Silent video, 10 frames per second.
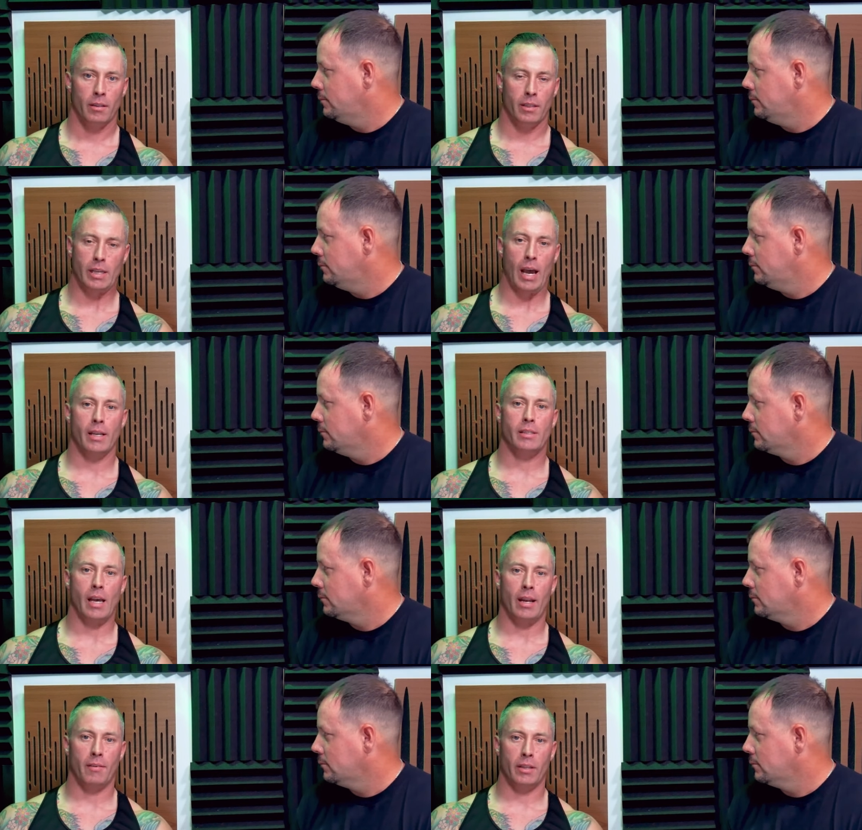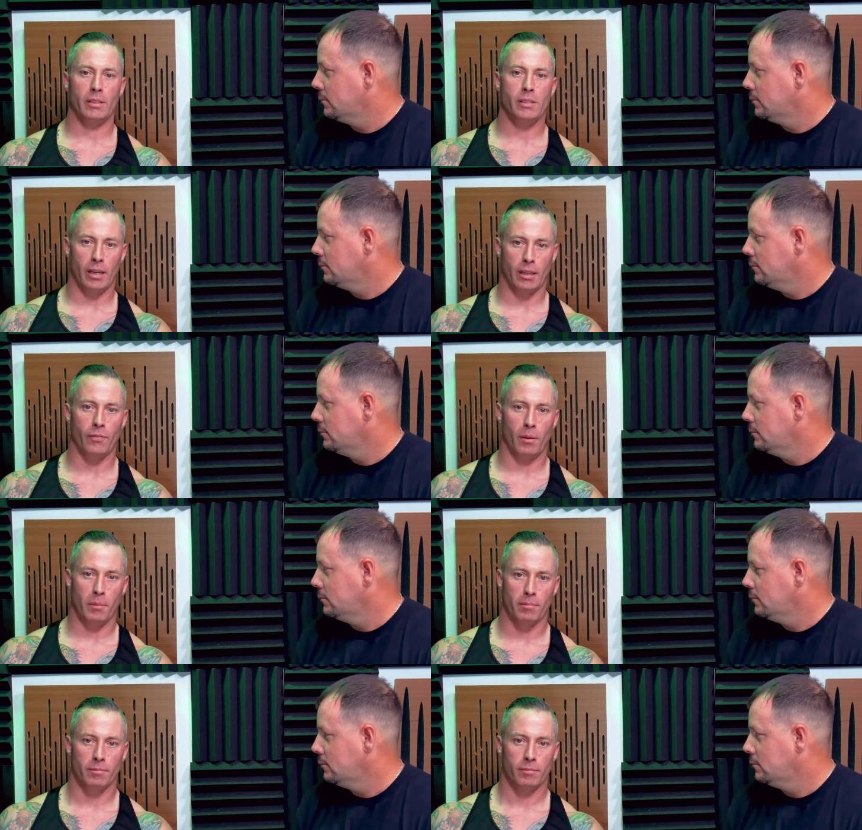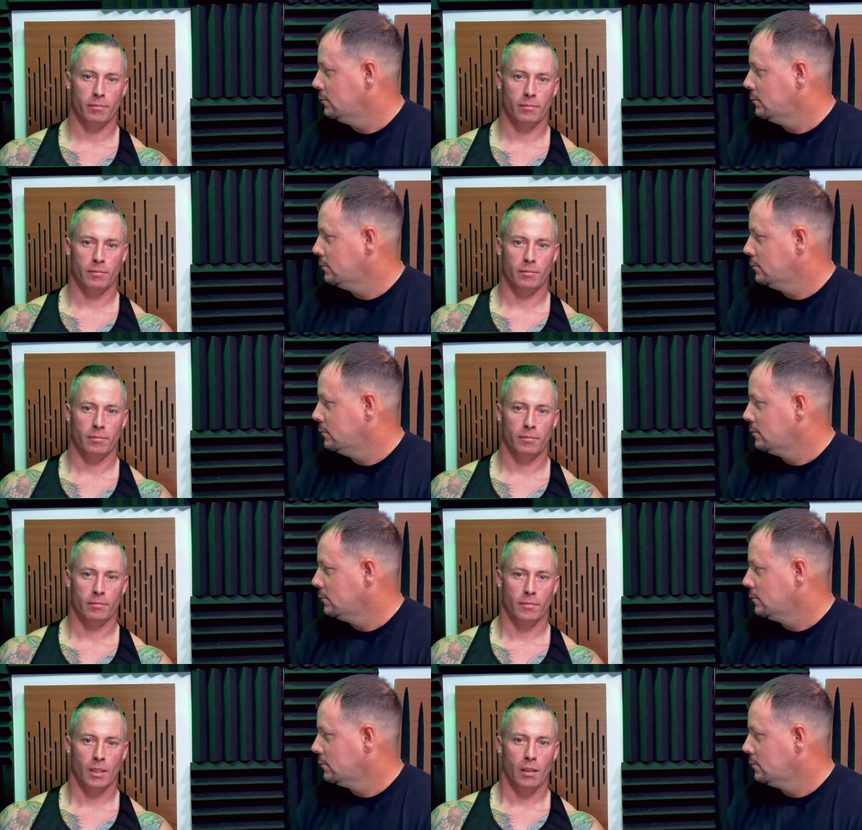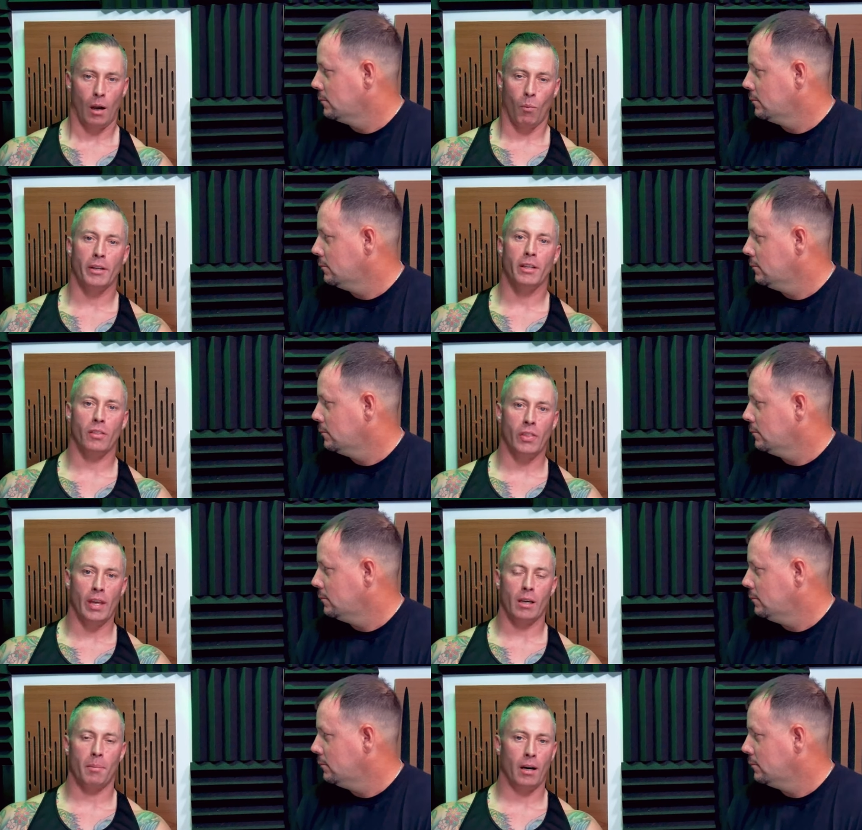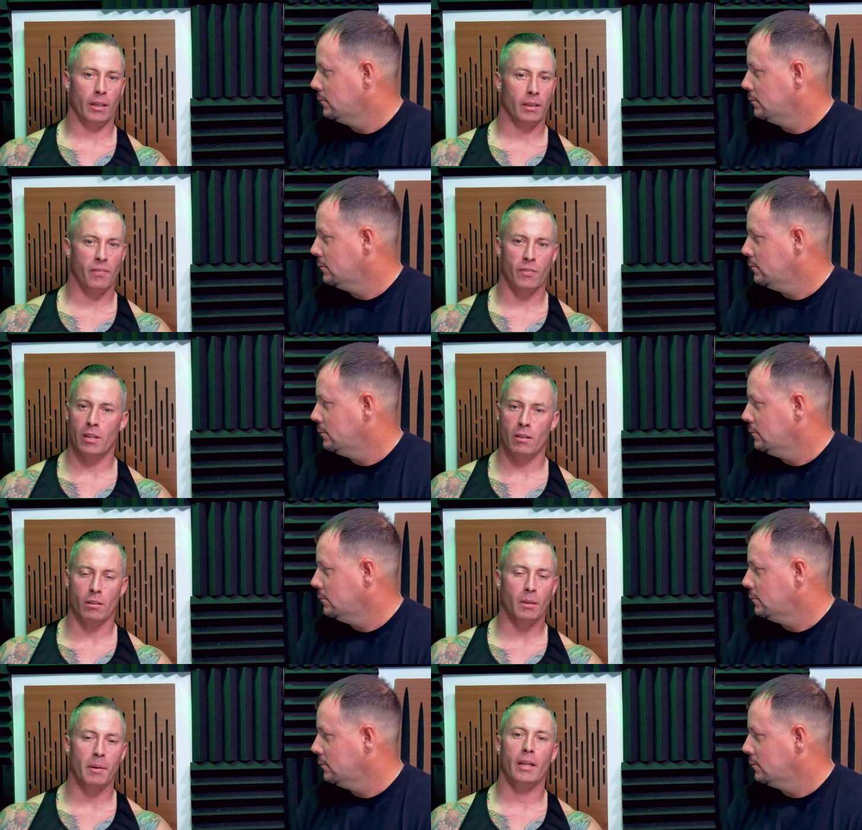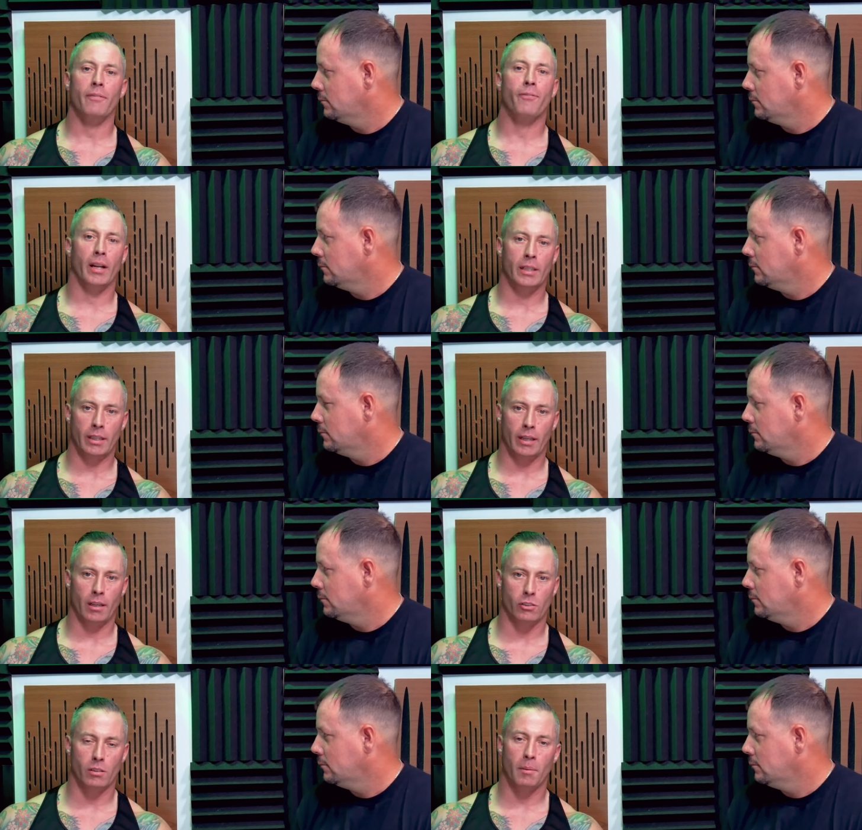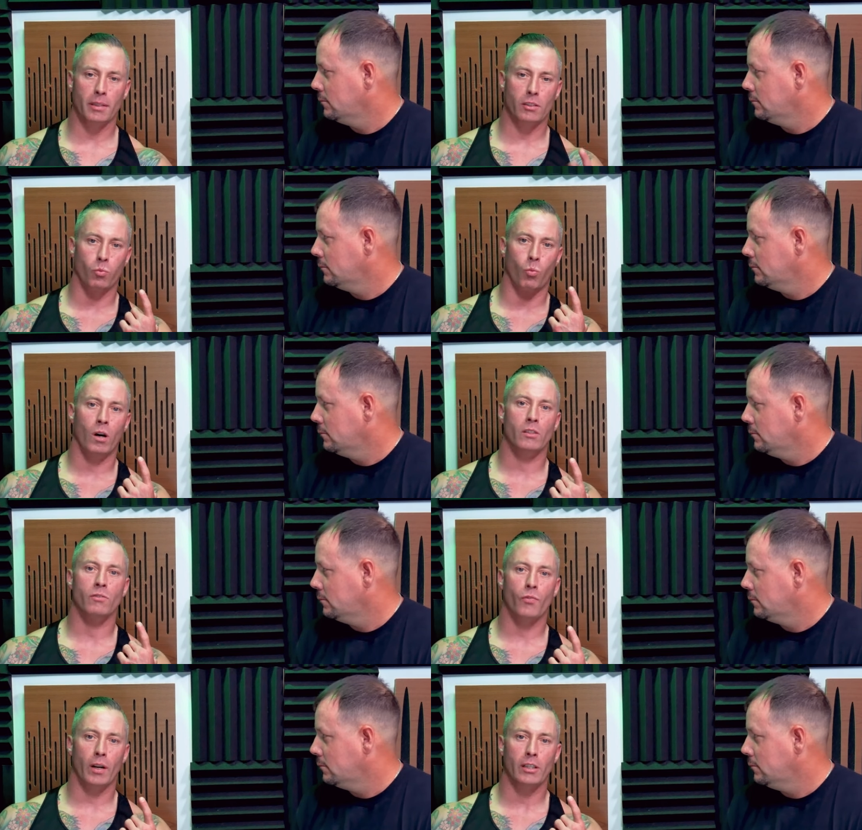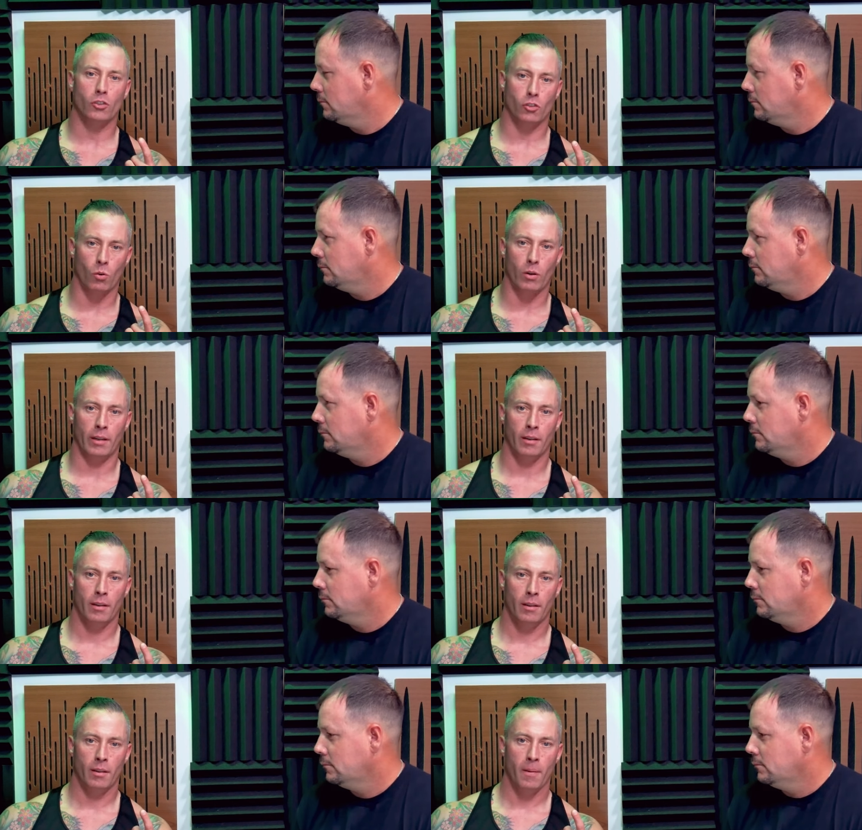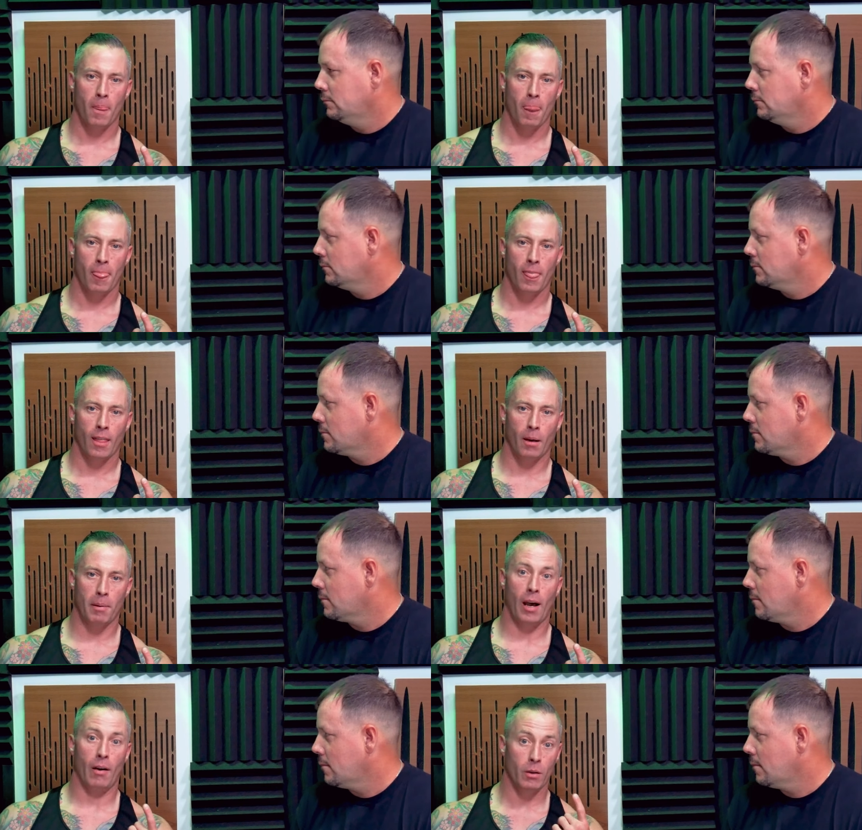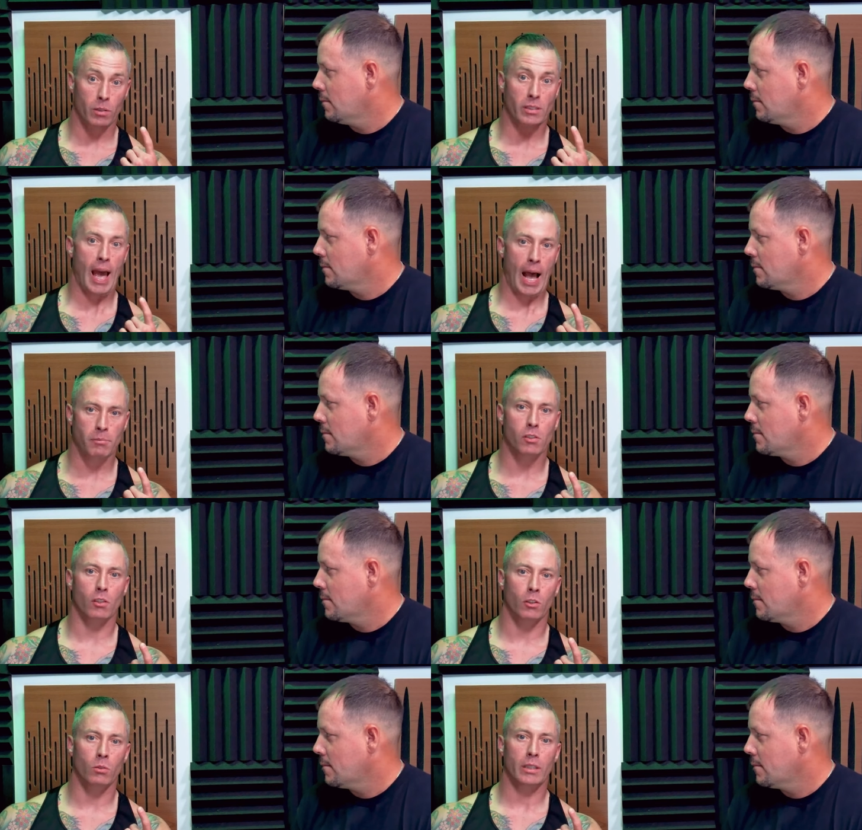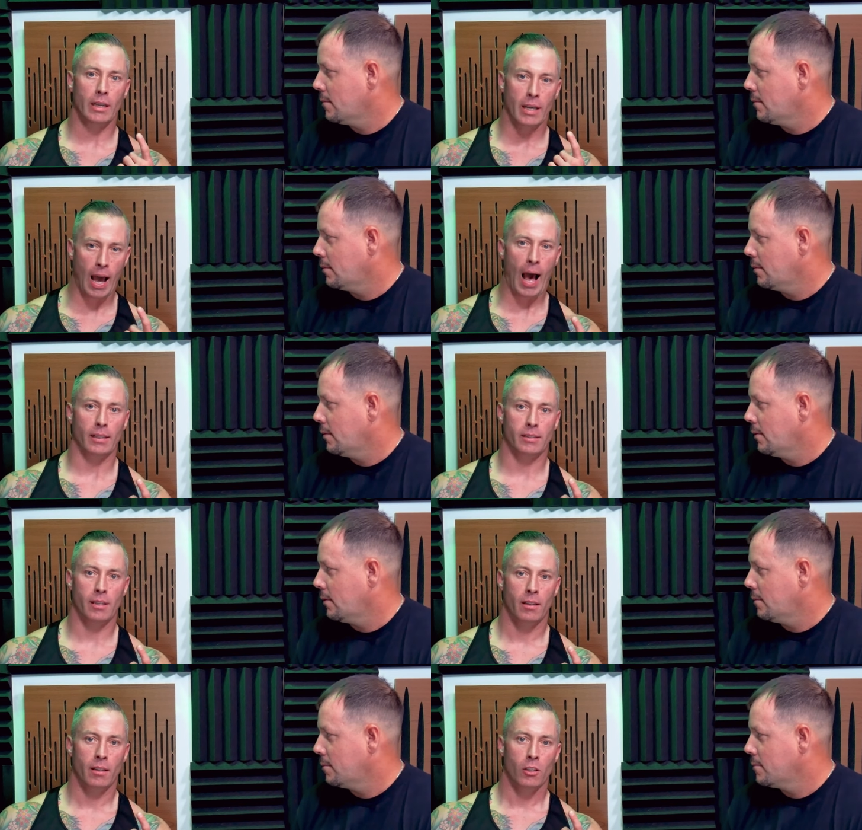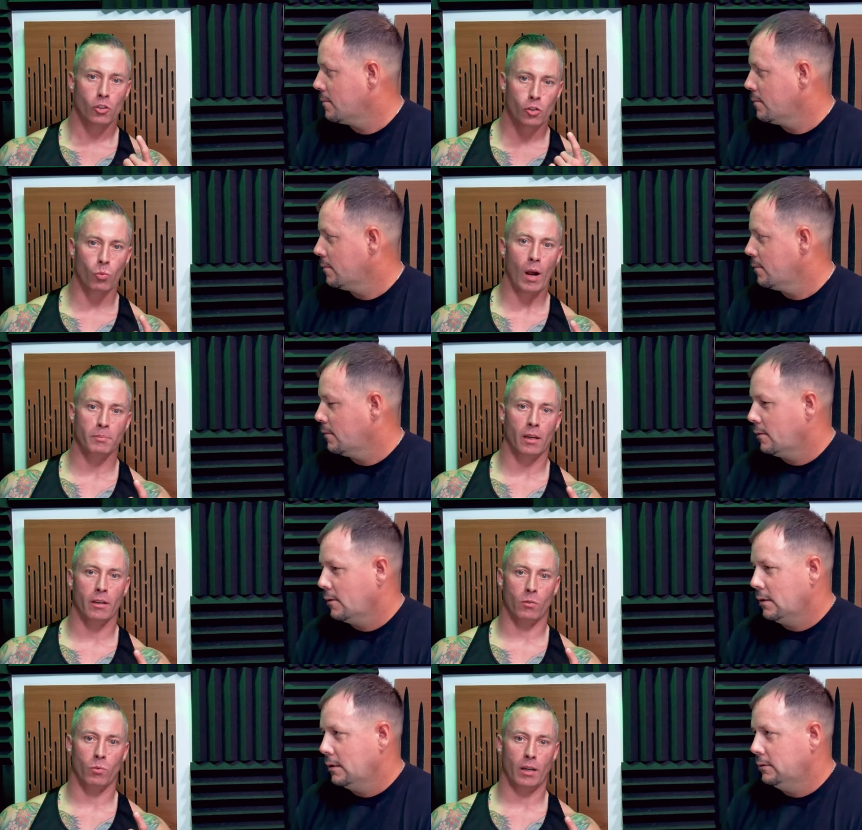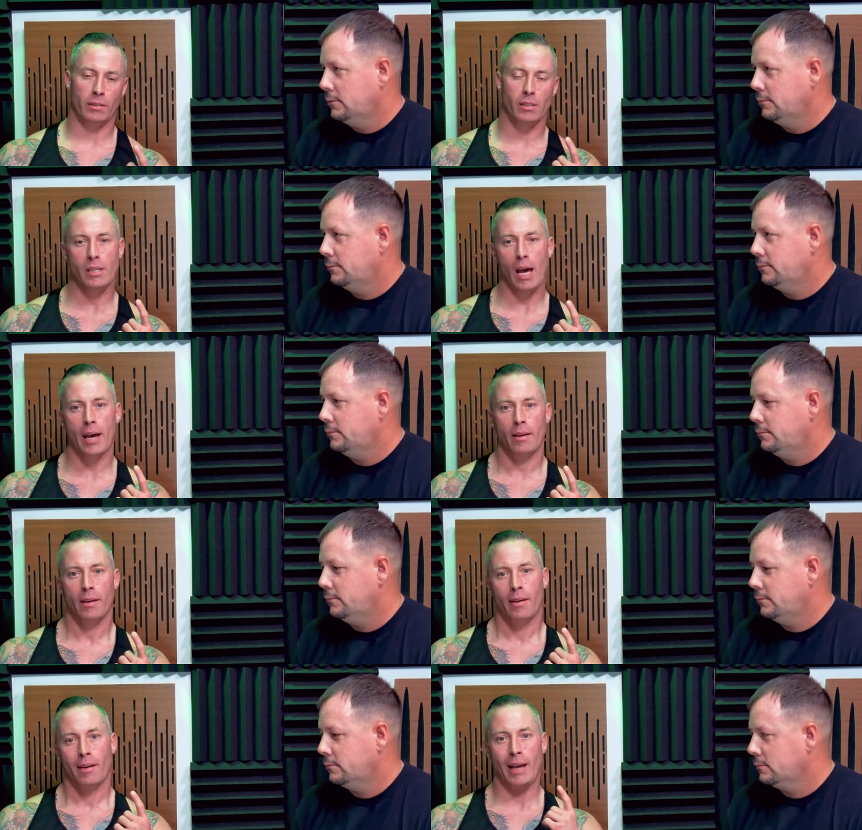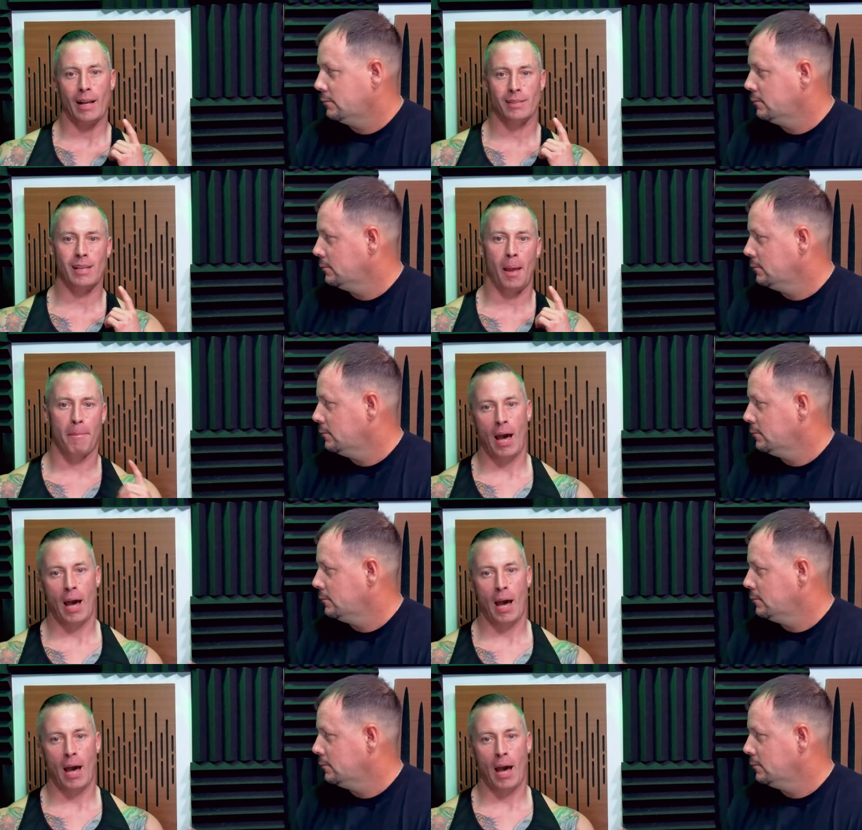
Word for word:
Speaker 1: This guy has had everything taken from him. I want you to think about it. If you don't think about any freaking thing else, you think about this one freaking story about how it was absolutely not swept under the rug. This guy got sent